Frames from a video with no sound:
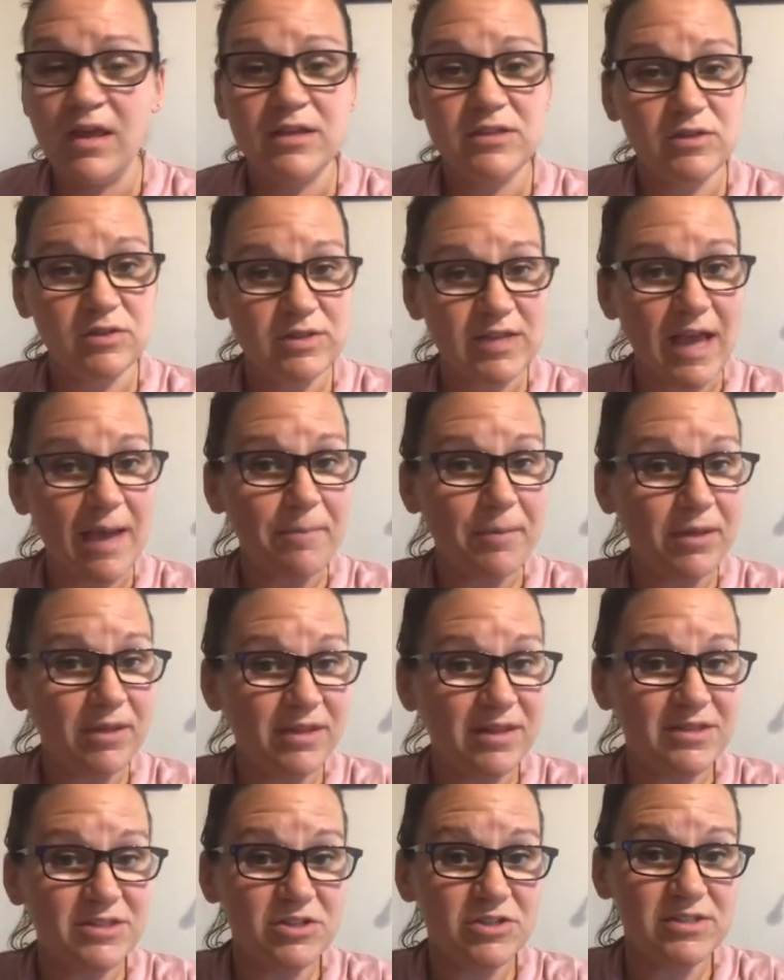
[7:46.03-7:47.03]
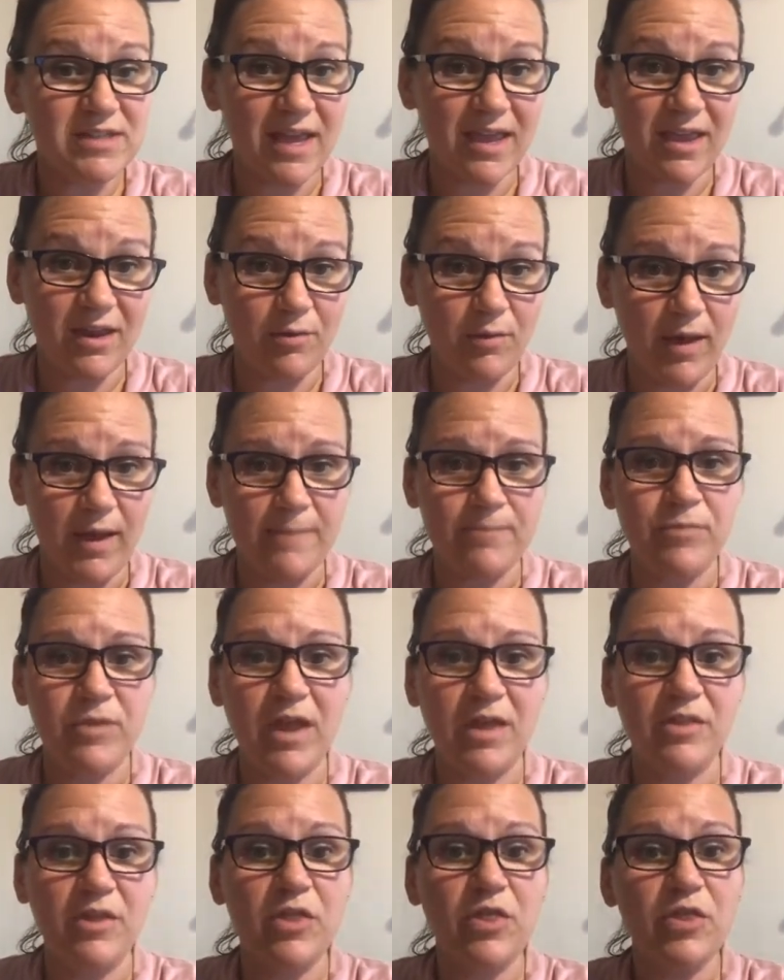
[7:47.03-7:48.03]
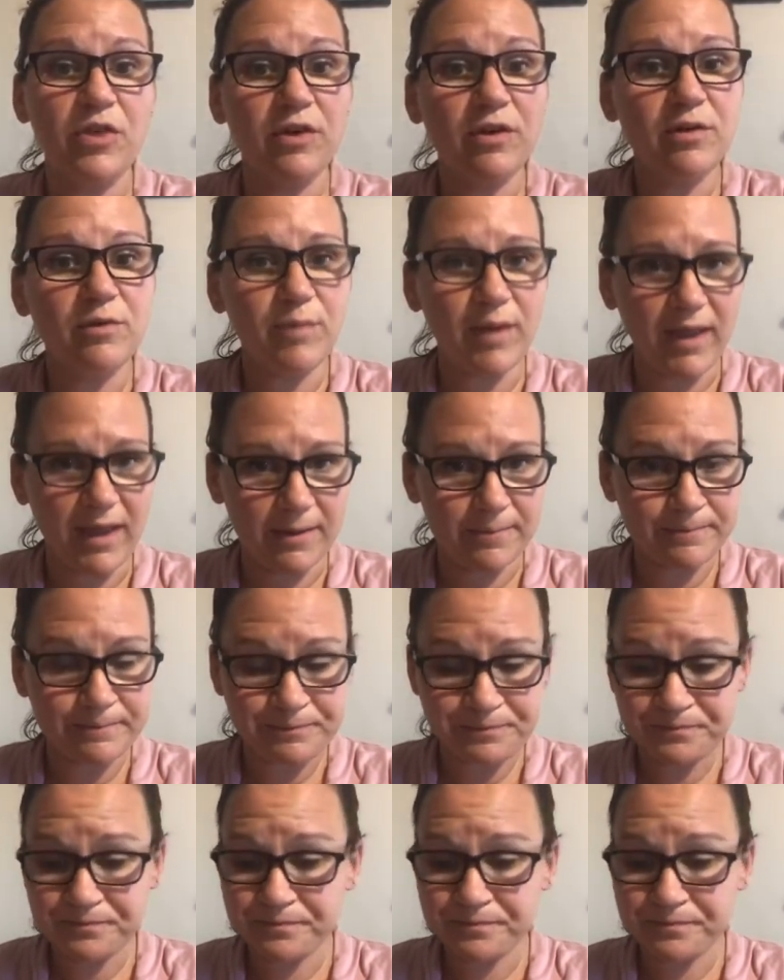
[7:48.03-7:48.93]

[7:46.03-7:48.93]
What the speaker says: So topically is your second way. And the third way